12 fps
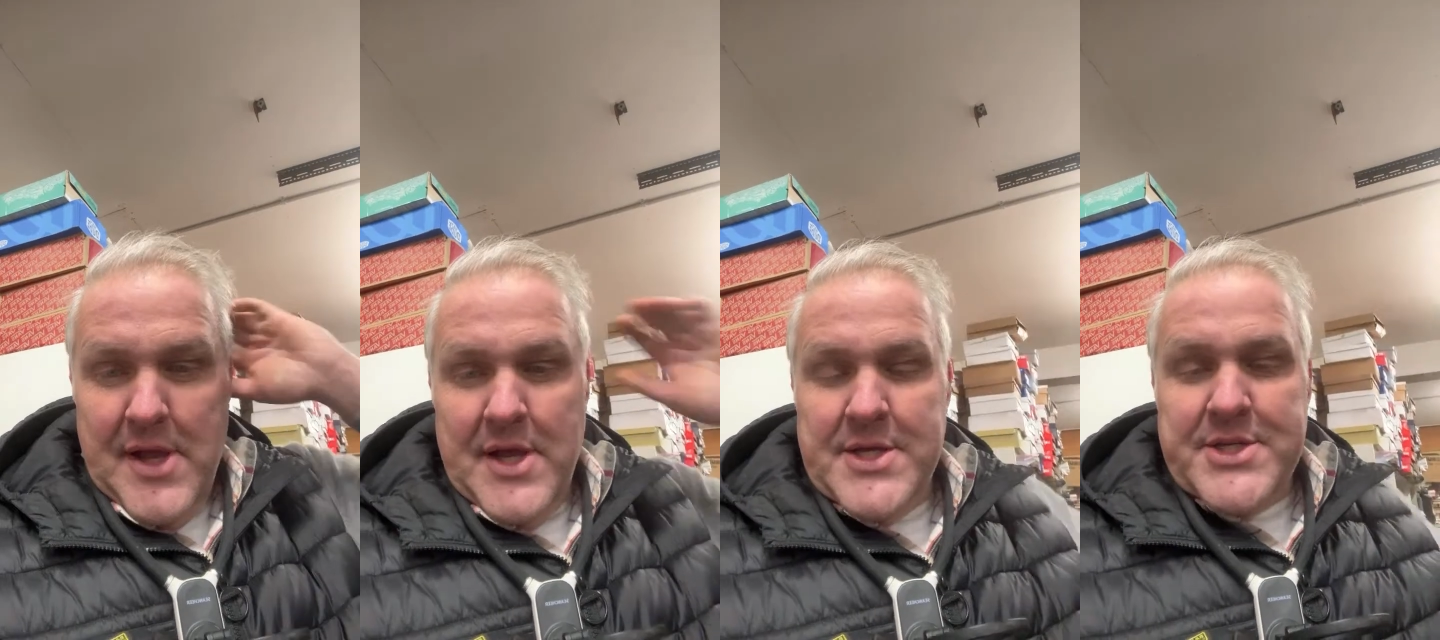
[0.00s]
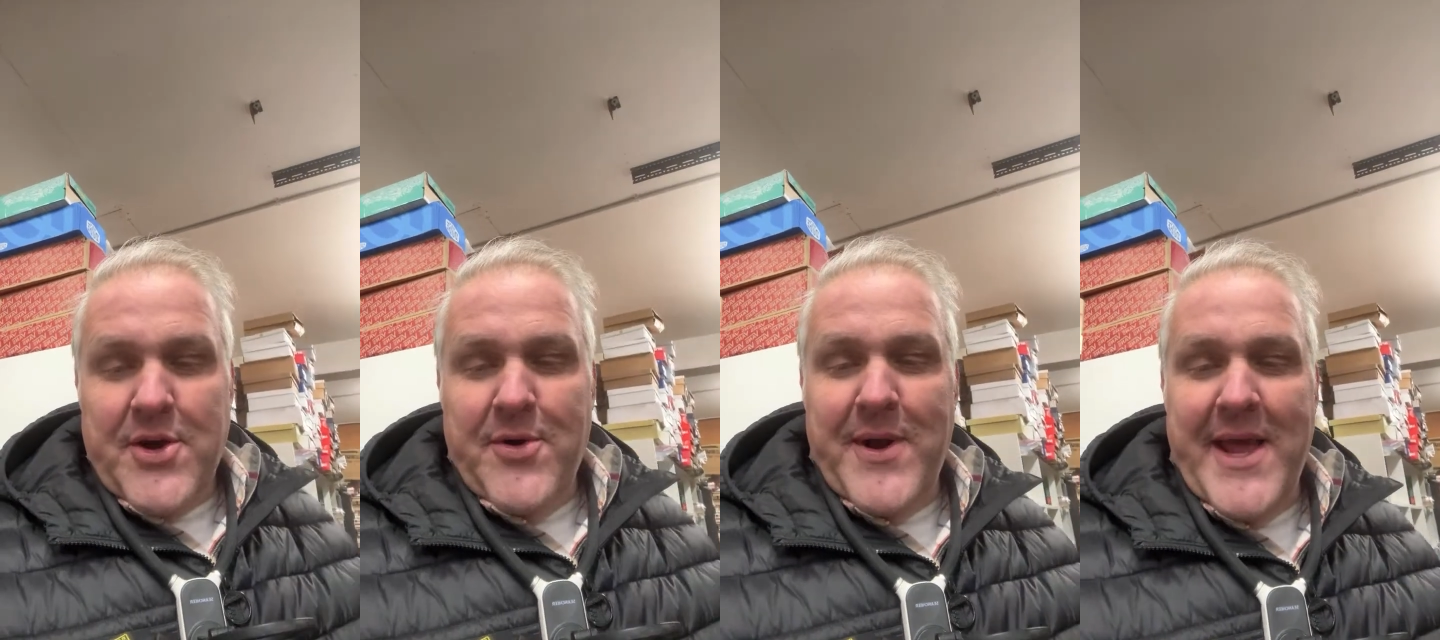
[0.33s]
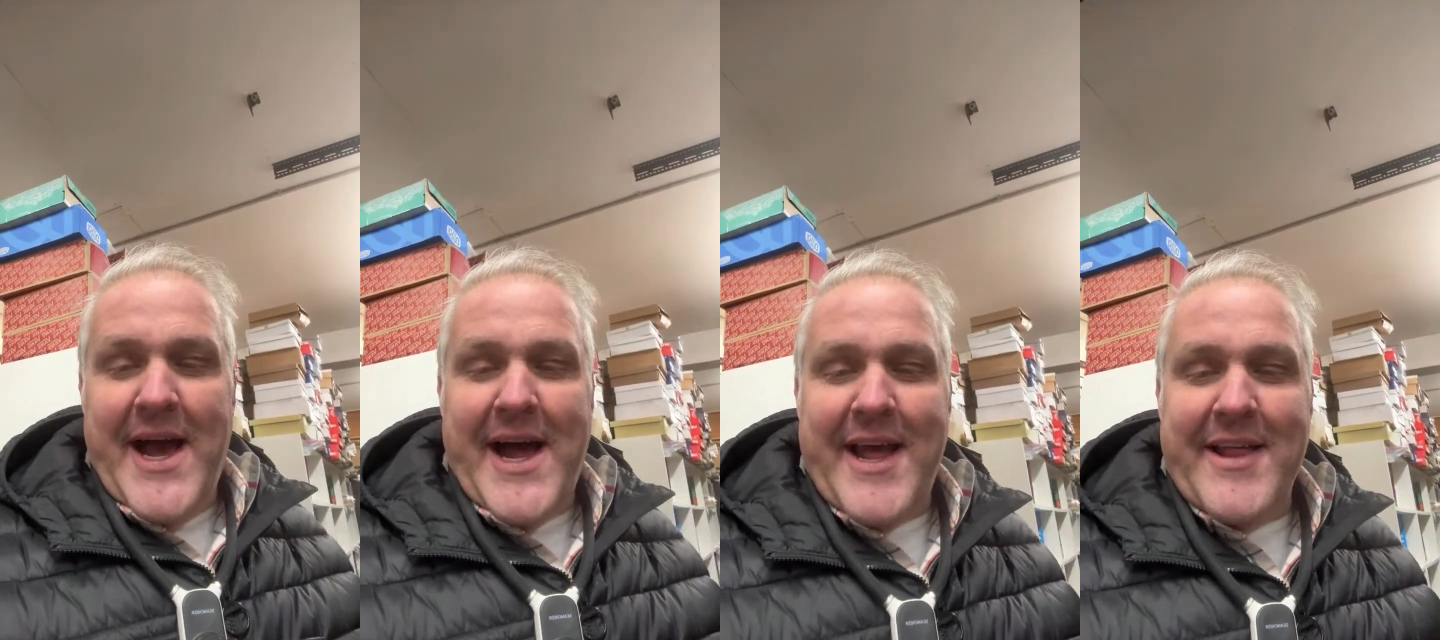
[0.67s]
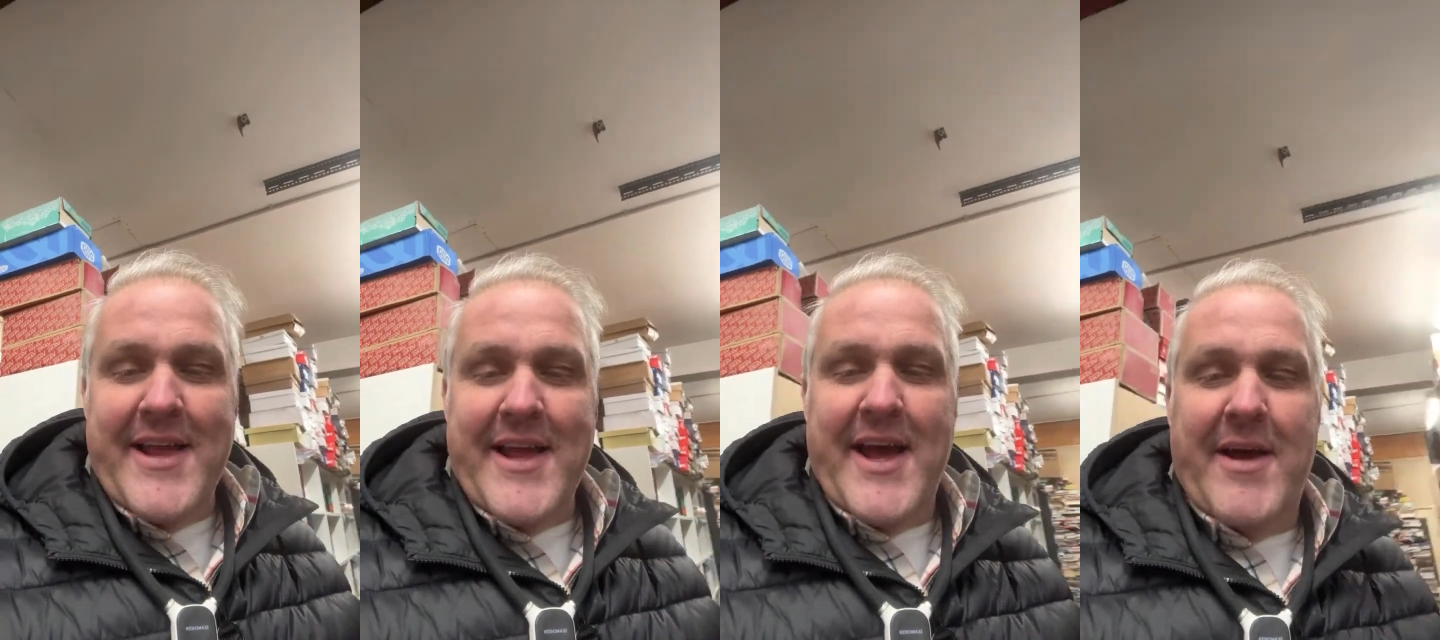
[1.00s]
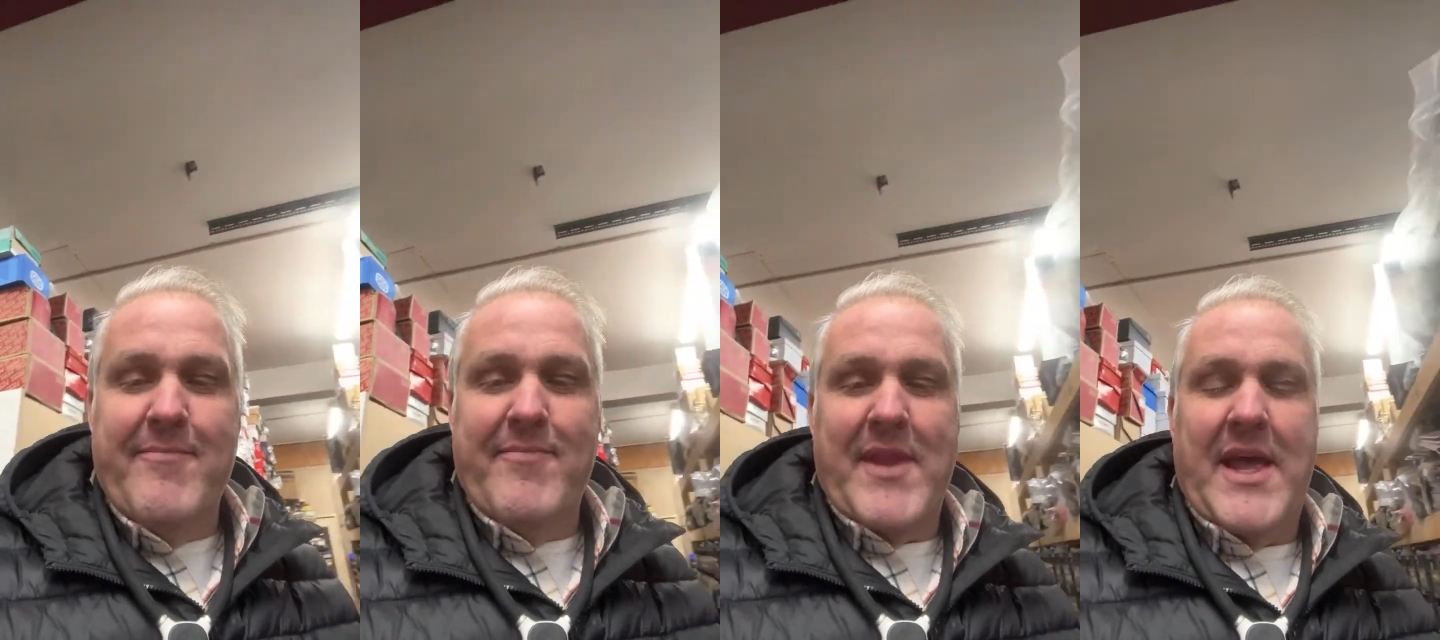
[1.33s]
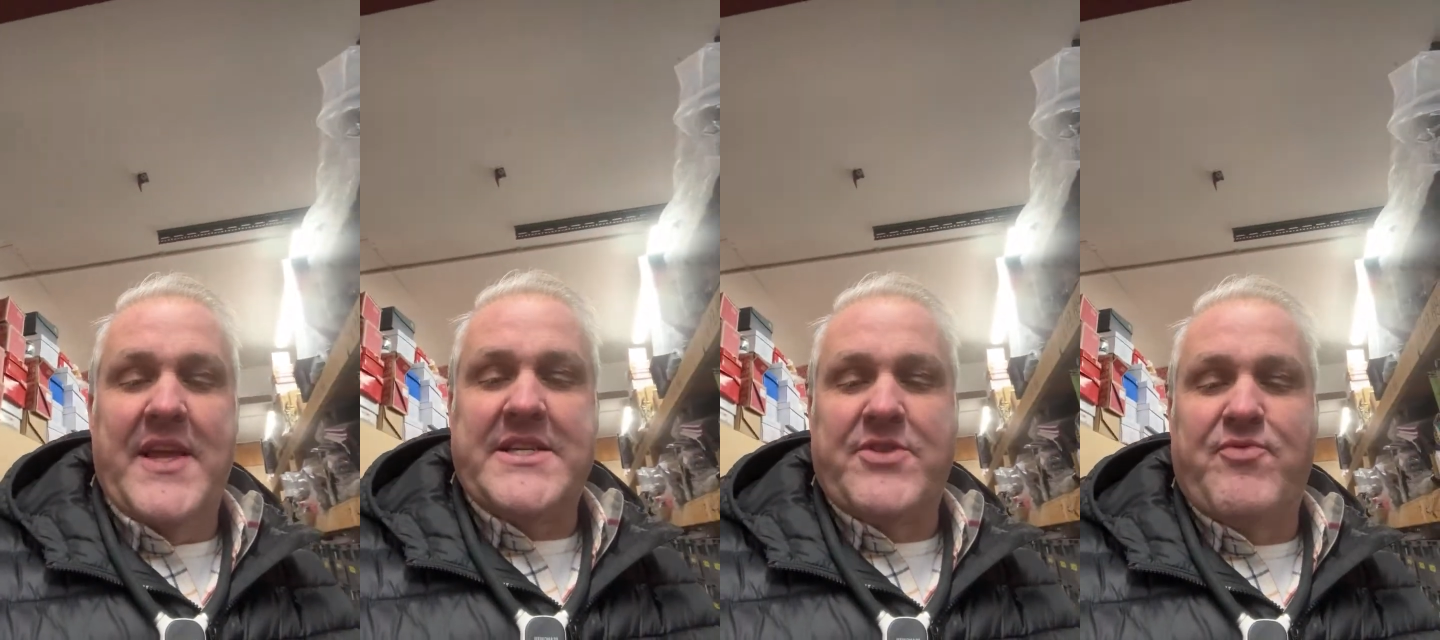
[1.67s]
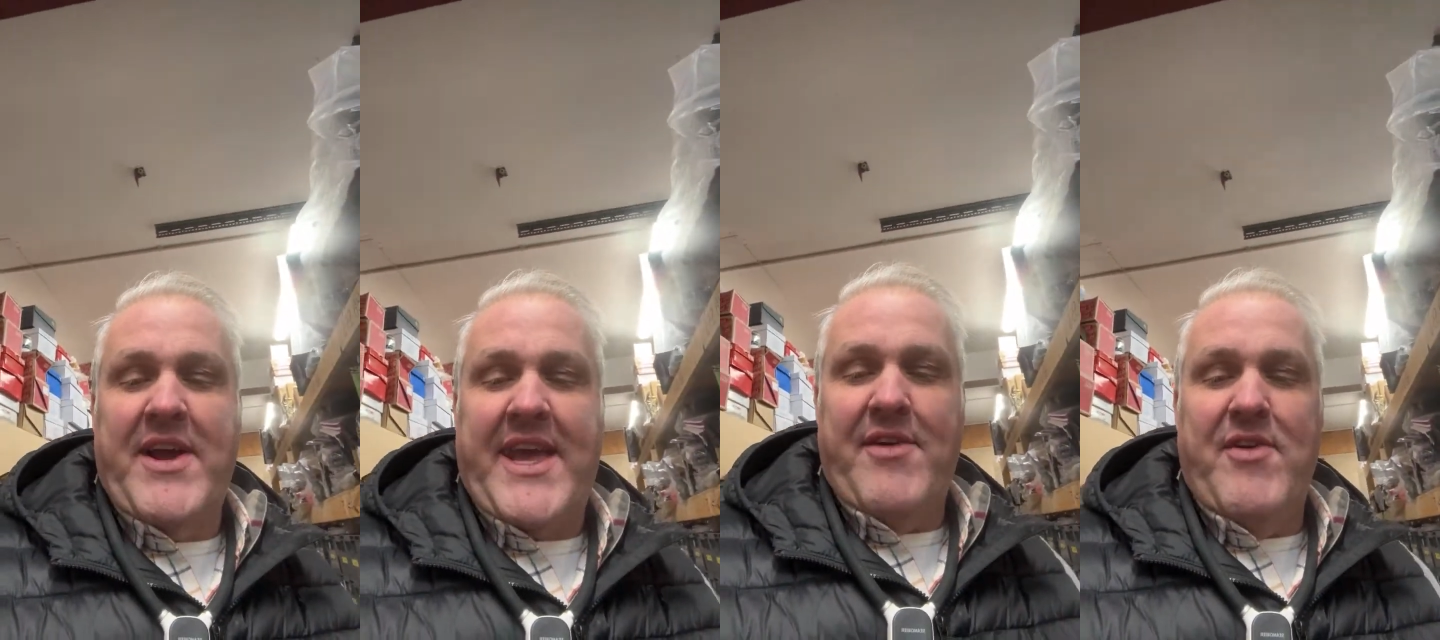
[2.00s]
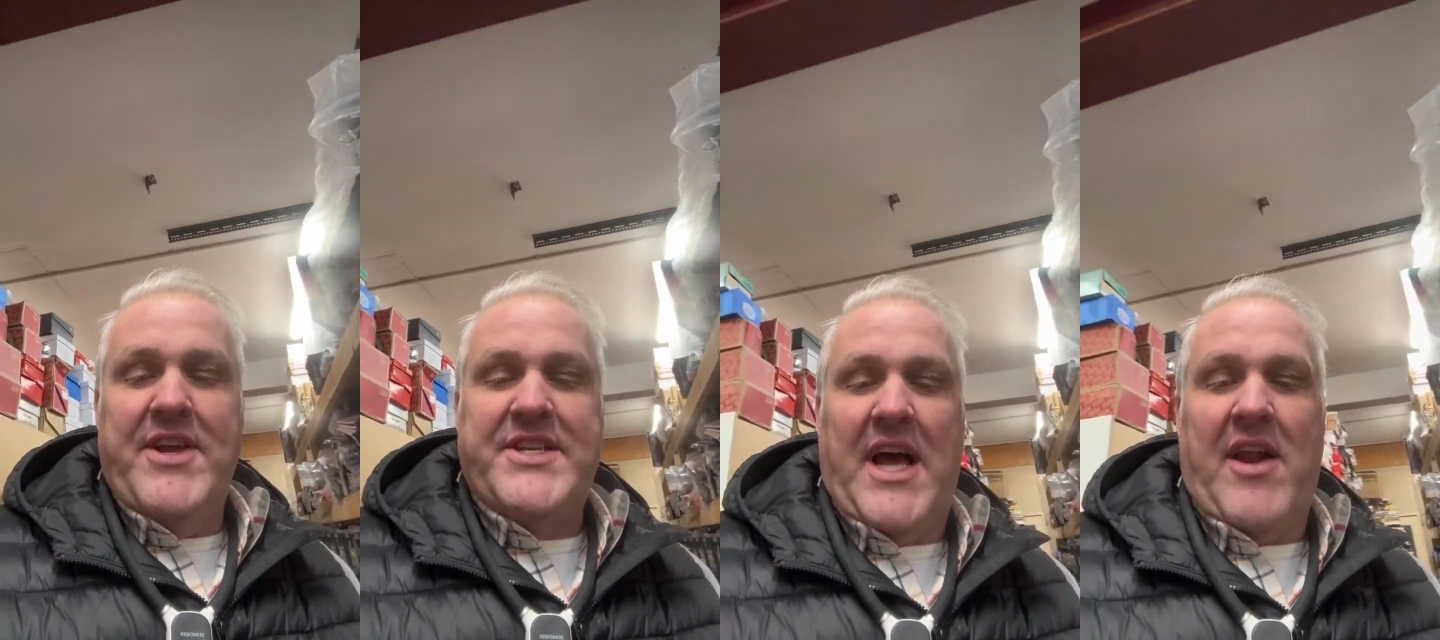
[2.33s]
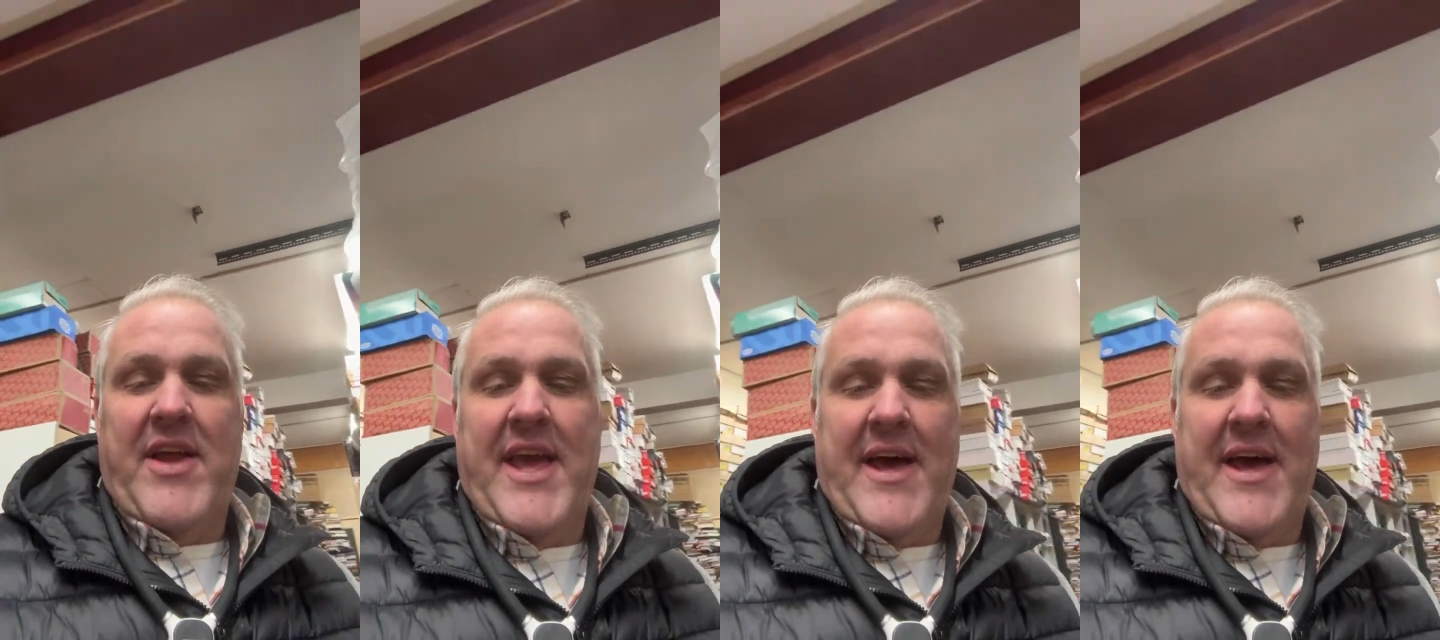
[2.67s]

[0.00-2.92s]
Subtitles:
So, Liana, this is Ricky Reseller,